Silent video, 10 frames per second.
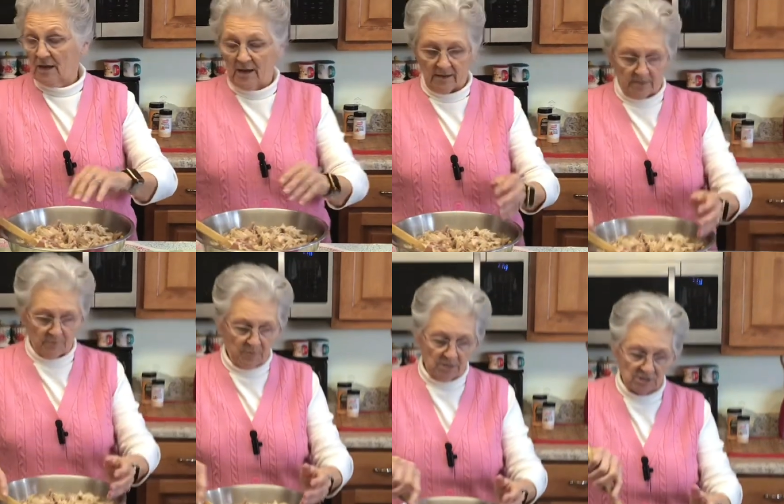got a
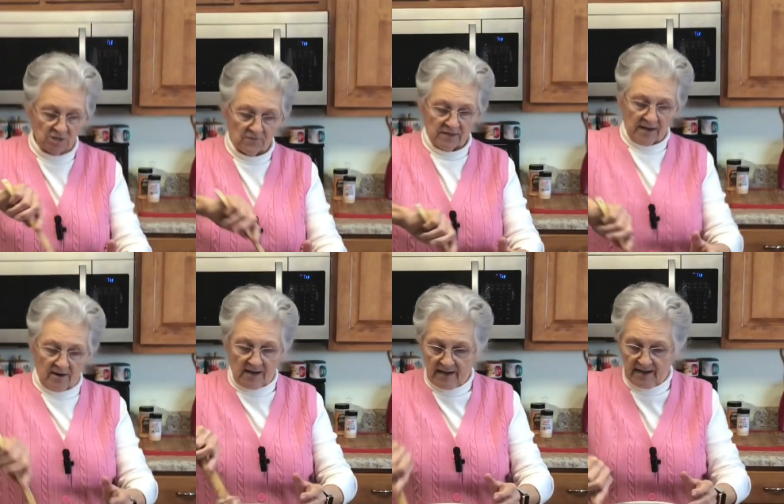bunch over
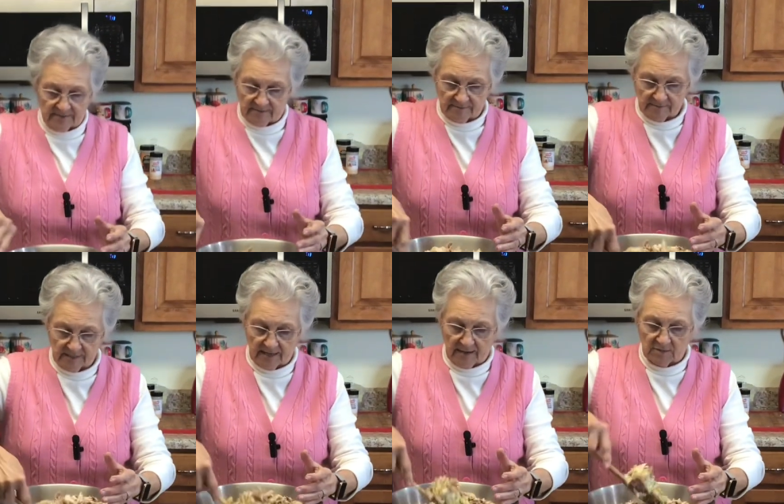there I hadn't,
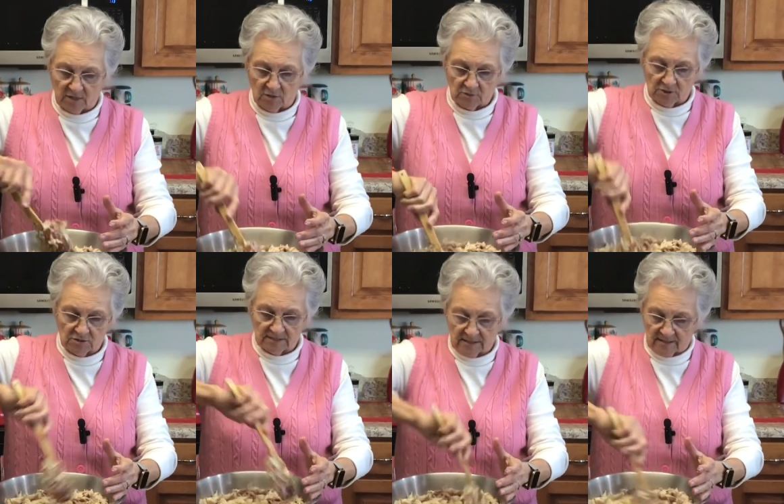that I'm not going to
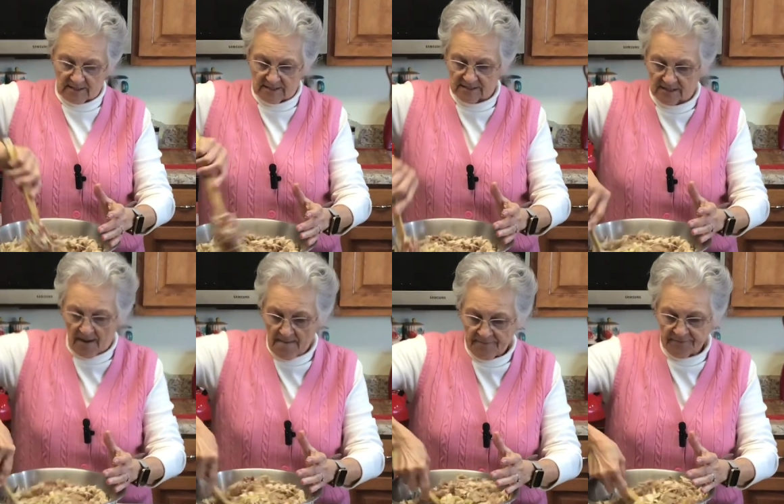use in this.
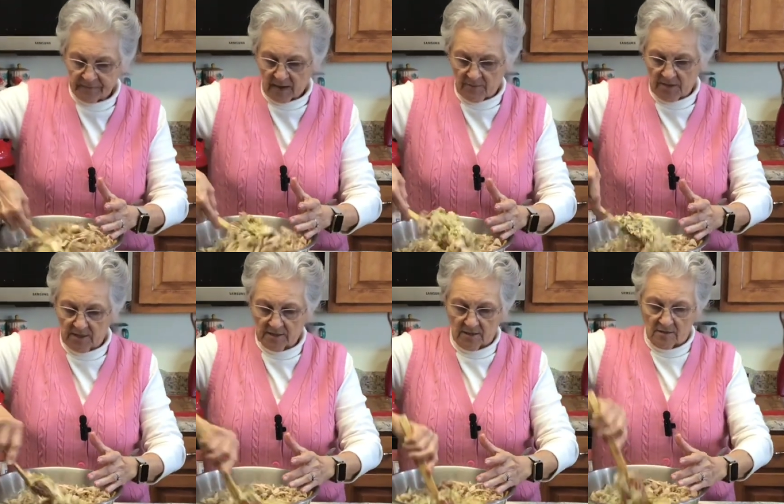
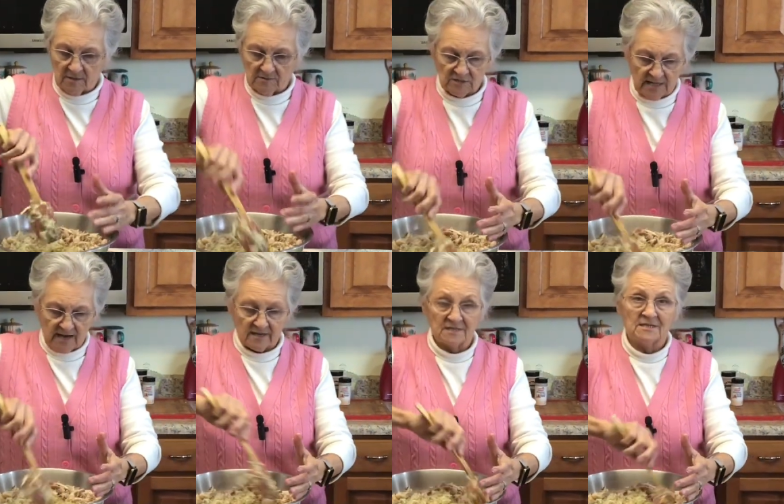But uh, it was
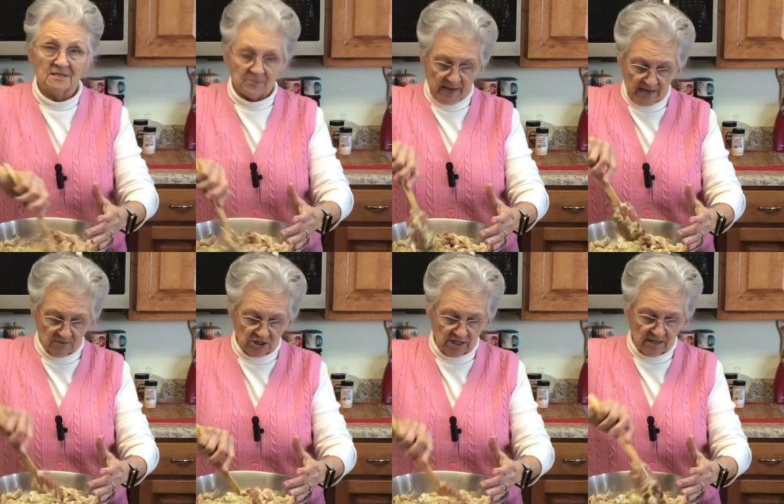like a six
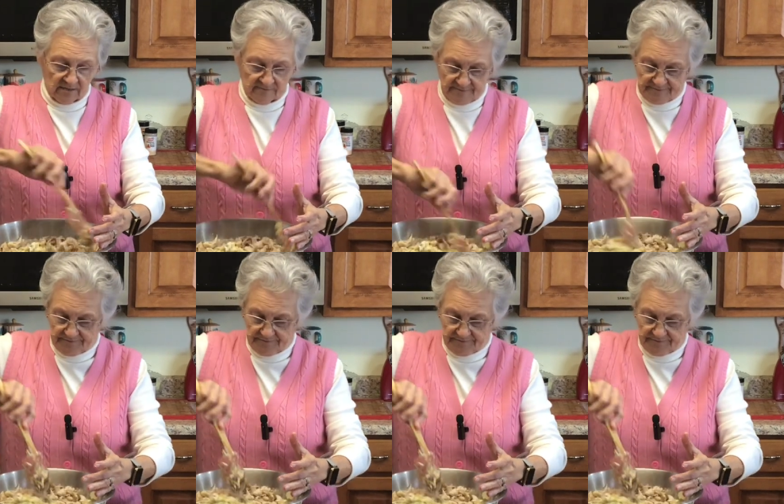pound chicken.